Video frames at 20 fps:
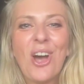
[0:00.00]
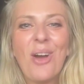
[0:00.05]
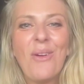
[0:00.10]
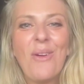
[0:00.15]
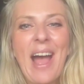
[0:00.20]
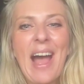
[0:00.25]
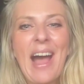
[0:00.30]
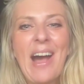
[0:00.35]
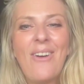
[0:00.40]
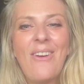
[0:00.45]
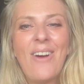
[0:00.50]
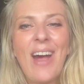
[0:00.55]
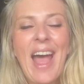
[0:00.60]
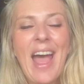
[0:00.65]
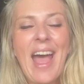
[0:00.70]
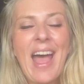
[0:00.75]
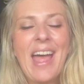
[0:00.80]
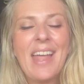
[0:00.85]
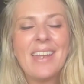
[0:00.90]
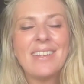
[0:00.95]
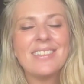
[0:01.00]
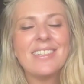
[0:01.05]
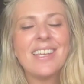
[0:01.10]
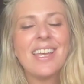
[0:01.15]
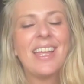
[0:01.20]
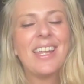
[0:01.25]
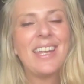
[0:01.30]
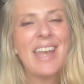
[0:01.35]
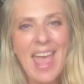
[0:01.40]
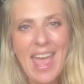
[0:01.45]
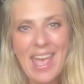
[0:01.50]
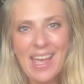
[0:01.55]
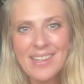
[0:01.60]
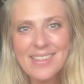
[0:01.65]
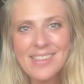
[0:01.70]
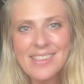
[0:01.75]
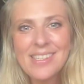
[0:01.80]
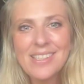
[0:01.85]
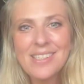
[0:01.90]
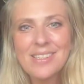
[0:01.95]
go out and
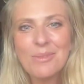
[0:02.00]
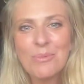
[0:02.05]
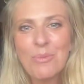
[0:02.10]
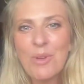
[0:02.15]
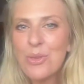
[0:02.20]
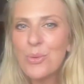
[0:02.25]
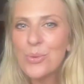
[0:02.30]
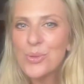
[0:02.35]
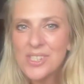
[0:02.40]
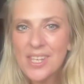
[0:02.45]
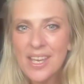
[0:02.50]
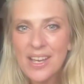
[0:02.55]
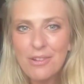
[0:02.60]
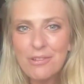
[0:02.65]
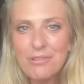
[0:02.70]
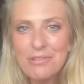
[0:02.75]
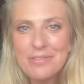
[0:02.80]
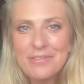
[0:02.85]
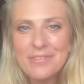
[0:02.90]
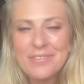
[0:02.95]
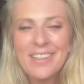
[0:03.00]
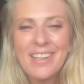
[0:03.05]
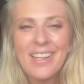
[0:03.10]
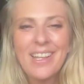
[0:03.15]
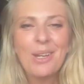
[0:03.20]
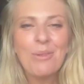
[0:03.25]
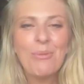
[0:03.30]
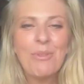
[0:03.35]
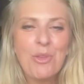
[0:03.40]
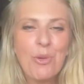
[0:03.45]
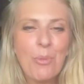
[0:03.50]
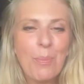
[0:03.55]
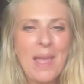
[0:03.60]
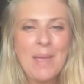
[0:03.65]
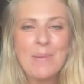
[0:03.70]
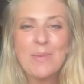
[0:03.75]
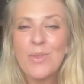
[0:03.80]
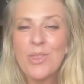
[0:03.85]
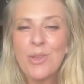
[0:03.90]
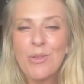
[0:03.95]
connect with yourself, with your
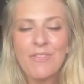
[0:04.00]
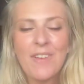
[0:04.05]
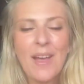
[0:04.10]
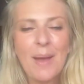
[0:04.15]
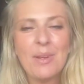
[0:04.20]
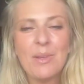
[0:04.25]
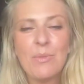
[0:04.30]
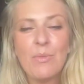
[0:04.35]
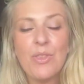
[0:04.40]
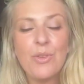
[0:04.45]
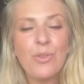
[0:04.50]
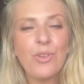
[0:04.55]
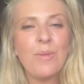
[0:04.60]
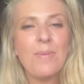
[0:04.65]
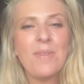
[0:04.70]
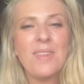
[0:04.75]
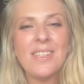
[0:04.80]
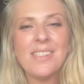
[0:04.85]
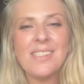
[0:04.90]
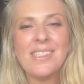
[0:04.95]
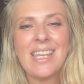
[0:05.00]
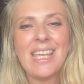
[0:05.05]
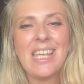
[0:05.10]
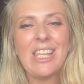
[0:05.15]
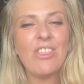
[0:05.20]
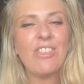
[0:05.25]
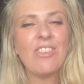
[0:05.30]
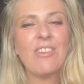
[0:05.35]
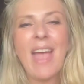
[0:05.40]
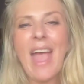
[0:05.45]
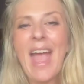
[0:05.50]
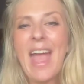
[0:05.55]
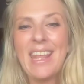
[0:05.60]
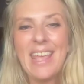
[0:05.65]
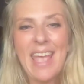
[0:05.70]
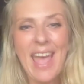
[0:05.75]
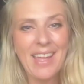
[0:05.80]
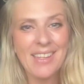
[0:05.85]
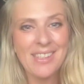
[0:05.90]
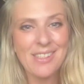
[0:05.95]
baby, with your family, with your community through
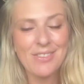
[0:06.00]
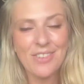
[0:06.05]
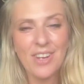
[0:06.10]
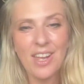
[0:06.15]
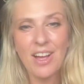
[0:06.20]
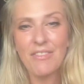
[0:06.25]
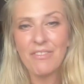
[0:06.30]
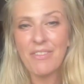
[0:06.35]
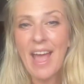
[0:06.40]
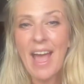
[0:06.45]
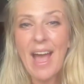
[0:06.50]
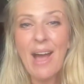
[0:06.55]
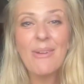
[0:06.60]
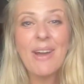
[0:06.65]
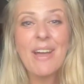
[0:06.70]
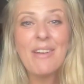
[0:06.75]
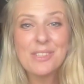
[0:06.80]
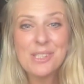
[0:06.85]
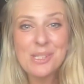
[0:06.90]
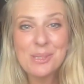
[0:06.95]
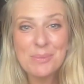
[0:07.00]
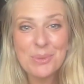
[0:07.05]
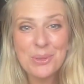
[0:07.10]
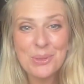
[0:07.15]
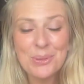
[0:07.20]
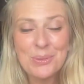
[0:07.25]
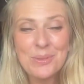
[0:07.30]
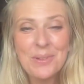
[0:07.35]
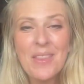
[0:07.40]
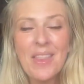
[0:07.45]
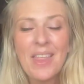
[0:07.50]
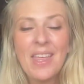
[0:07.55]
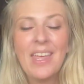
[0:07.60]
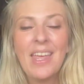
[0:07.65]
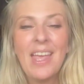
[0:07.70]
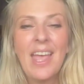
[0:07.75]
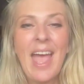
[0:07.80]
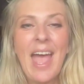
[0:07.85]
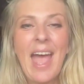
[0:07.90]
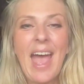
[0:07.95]
any act of love, however small,
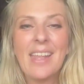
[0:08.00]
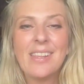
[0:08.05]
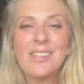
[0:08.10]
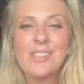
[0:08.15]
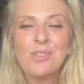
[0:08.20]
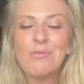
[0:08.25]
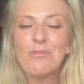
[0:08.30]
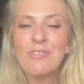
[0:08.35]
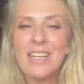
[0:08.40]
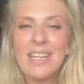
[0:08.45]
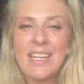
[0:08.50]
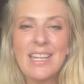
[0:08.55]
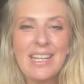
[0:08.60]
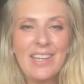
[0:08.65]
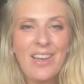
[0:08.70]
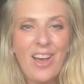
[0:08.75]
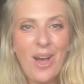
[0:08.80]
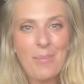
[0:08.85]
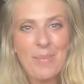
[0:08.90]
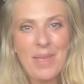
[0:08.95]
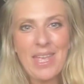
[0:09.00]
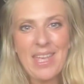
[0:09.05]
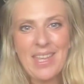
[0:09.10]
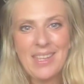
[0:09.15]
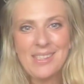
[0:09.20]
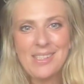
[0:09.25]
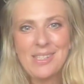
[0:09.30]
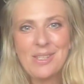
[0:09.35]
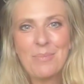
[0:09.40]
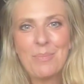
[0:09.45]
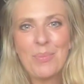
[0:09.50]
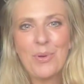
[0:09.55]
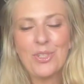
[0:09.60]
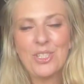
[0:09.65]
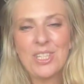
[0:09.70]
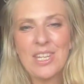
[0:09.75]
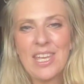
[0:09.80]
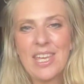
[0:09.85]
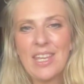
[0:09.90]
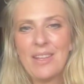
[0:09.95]
and to really come into the
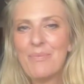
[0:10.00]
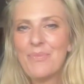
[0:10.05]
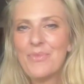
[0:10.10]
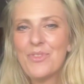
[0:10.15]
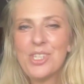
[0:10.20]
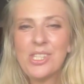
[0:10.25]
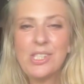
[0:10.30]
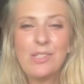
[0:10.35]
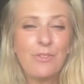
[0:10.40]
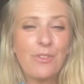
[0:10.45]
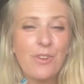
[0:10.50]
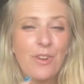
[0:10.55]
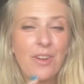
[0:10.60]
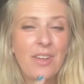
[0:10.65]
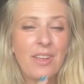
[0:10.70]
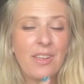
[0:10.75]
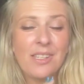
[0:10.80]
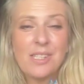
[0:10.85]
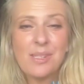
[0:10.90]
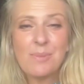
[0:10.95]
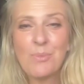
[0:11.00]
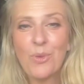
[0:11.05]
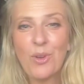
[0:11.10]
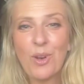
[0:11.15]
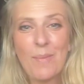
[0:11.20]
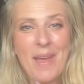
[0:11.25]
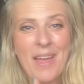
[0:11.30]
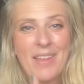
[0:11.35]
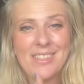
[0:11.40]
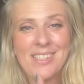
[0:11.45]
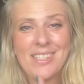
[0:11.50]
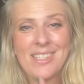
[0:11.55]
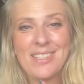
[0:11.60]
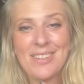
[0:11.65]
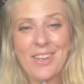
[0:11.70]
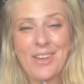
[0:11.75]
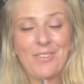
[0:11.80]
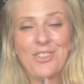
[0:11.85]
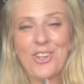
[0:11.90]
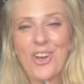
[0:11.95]
body just for a small amount
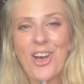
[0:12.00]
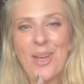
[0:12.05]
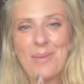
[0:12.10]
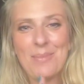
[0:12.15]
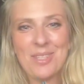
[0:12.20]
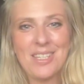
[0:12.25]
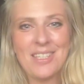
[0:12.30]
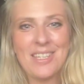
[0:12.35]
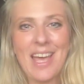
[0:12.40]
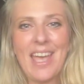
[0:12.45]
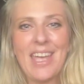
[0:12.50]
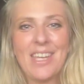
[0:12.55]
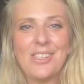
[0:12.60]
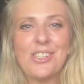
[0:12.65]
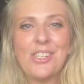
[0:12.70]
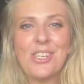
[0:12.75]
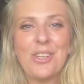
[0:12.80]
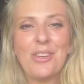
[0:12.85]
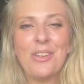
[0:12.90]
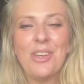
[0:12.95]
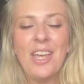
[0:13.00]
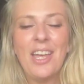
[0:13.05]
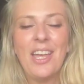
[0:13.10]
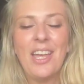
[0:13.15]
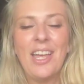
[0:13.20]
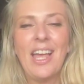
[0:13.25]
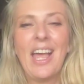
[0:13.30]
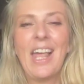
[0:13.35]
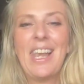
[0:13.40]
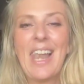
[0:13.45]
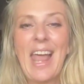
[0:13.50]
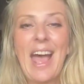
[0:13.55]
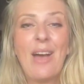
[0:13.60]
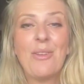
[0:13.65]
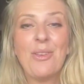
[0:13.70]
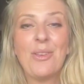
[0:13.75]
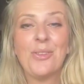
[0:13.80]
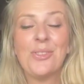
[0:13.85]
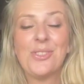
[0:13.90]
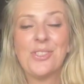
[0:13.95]
of time today to allow
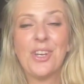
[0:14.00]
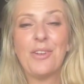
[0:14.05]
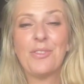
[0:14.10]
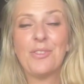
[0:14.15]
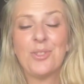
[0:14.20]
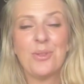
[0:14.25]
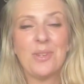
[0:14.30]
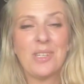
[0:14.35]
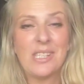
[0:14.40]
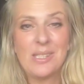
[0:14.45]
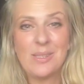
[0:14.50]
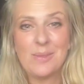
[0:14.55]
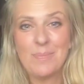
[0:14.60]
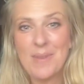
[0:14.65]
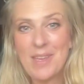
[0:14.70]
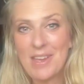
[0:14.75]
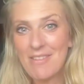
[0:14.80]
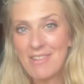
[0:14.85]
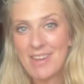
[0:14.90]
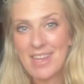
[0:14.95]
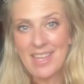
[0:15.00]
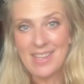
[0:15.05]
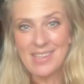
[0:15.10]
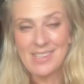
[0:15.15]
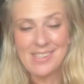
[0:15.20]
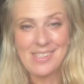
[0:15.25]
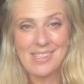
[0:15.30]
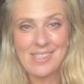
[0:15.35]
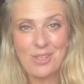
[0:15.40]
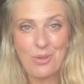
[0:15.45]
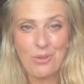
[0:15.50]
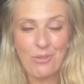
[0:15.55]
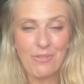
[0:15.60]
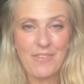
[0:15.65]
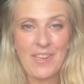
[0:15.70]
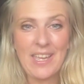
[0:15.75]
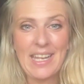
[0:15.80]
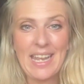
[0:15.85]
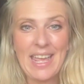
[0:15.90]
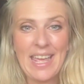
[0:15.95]
yourself to experience your
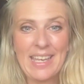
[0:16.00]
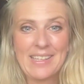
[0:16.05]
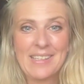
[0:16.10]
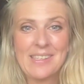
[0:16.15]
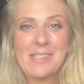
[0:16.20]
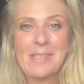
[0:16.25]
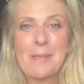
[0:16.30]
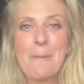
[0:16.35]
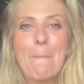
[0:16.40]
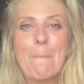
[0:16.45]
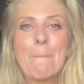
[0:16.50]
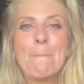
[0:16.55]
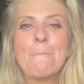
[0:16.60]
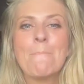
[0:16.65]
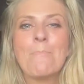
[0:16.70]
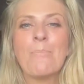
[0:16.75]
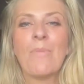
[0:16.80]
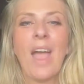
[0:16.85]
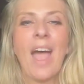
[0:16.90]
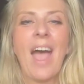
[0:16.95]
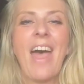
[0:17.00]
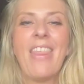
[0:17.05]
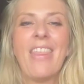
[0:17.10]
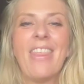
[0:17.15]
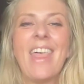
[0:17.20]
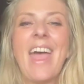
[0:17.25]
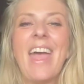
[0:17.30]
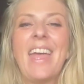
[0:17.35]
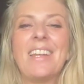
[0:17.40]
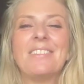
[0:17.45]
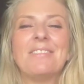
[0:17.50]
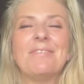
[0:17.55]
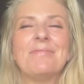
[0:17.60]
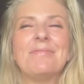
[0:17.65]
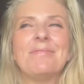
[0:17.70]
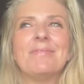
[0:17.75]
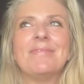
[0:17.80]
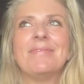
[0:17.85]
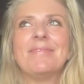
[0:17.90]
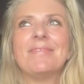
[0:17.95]
feelings, and
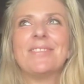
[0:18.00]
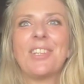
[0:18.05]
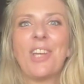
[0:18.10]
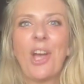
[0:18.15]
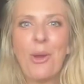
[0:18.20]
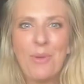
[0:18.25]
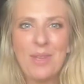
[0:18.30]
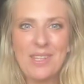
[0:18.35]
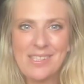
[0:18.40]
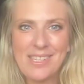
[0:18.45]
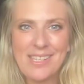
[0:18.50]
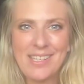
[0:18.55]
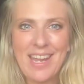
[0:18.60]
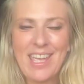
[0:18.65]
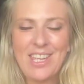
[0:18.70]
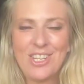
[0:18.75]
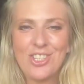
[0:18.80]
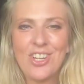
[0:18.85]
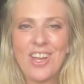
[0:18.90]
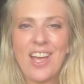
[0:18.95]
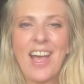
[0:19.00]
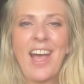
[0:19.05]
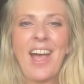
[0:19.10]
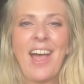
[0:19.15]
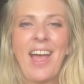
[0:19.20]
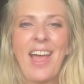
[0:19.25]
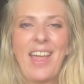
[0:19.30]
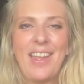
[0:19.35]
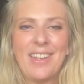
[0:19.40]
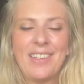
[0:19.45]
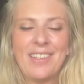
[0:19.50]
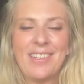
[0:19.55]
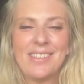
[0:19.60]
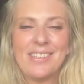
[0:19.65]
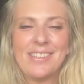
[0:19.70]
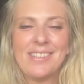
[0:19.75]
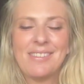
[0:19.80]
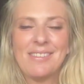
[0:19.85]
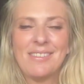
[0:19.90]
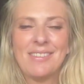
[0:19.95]
then go into nature
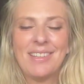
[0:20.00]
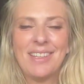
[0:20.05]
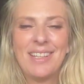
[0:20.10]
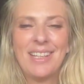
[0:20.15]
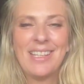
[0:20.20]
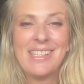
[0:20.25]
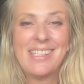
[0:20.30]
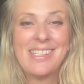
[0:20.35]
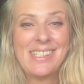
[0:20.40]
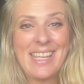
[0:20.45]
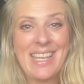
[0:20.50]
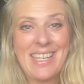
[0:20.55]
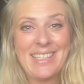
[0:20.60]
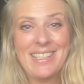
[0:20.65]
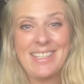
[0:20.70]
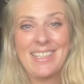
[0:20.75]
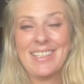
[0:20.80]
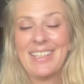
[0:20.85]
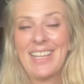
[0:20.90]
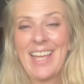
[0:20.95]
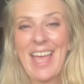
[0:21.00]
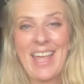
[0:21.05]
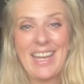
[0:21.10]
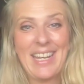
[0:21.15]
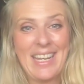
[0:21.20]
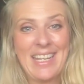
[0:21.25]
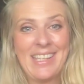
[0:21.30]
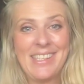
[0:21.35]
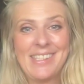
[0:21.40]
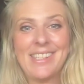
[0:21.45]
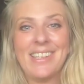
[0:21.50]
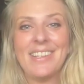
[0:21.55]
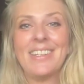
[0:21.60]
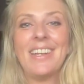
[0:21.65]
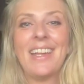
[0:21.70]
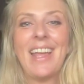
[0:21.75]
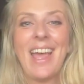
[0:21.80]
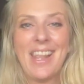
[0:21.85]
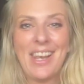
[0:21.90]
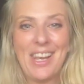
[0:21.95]
and sit and
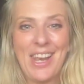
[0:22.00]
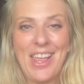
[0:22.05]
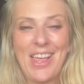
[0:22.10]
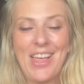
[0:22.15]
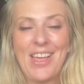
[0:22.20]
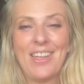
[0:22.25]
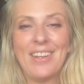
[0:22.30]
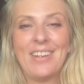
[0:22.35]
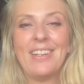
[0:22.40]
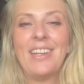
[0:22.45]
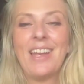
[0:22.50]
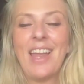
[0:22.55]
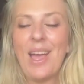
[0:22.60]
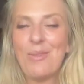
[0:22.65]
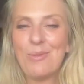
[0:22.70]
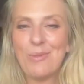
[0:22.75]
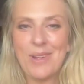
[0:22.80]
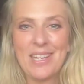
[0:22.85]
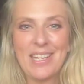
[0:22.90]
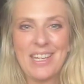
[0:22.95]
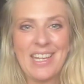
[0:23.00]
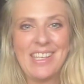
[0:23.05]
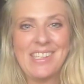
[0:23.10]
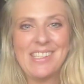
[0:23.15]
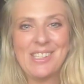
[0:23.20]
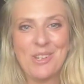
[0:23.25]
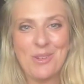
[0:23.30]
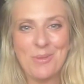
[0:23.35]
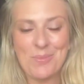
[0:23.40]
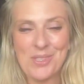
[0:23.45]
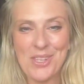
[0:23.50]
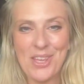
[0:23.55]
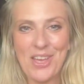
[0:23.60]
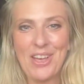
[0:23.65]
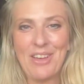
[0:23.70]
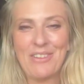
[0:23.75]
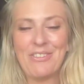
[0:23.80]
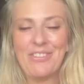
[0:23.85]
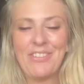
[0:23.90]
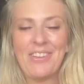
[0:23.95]
listen and learn and witness and
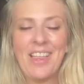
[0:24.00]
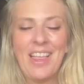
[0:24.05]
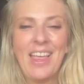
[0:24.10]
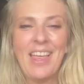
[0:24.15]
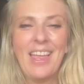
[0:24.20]
observe.